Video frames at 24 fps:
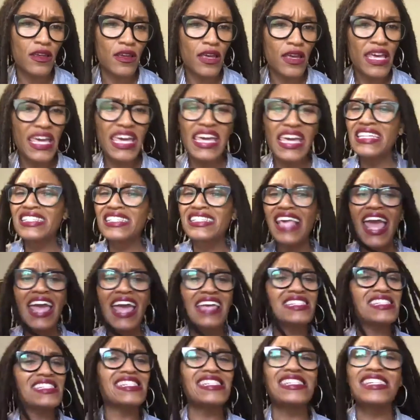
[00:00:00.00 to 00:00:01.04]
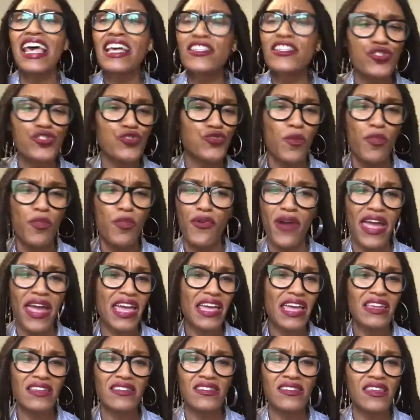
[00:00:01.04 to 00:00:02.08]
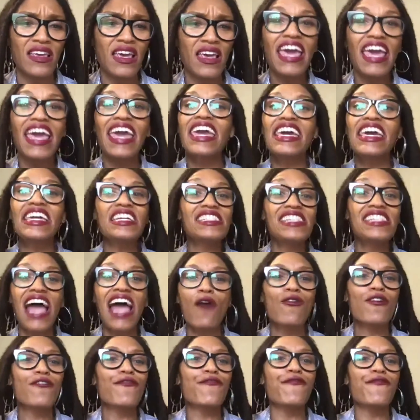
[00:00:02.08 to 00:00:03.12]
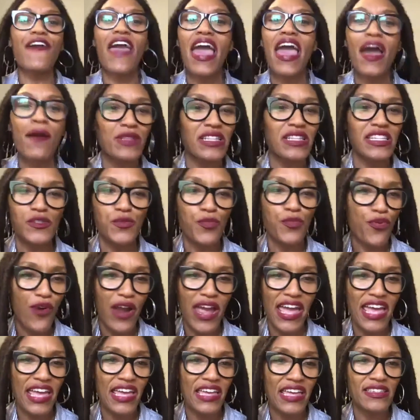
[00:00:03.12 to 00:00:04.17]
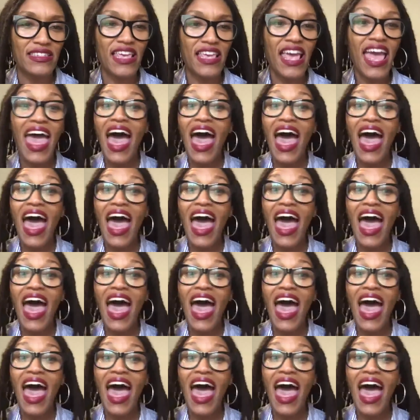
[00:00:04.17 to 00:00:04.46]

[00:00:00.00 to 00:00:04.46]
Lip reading: It is ancestral praise. It is our family's praise.